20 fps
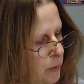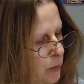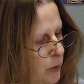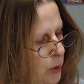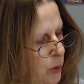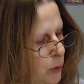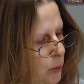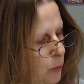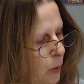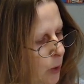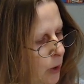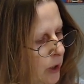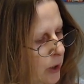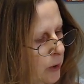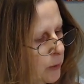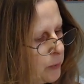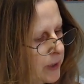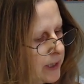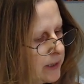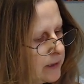who wore a
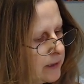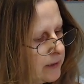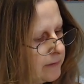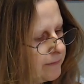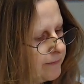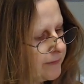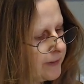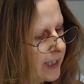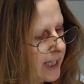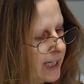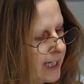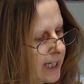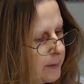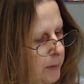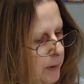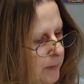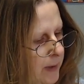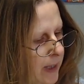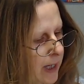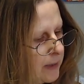wheel of flame
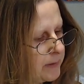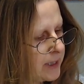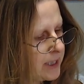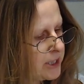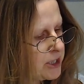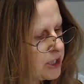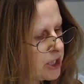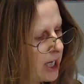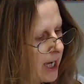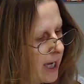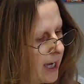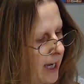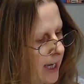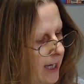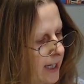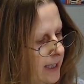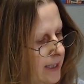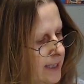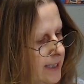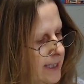around each
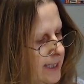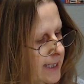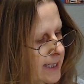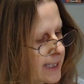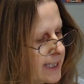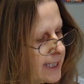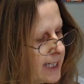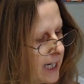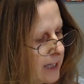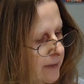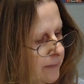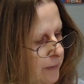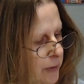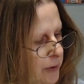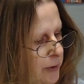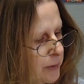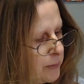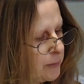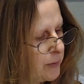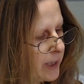eye, stifled
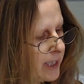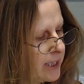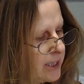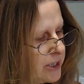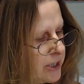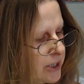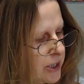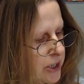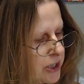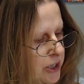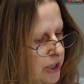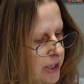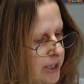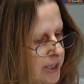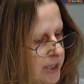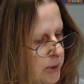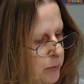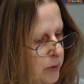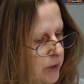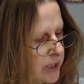the rage that shook
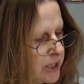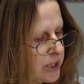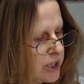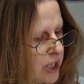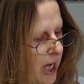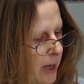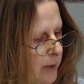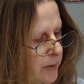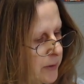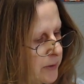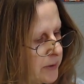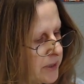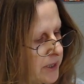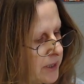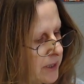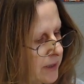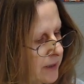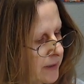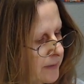his woolly jowls.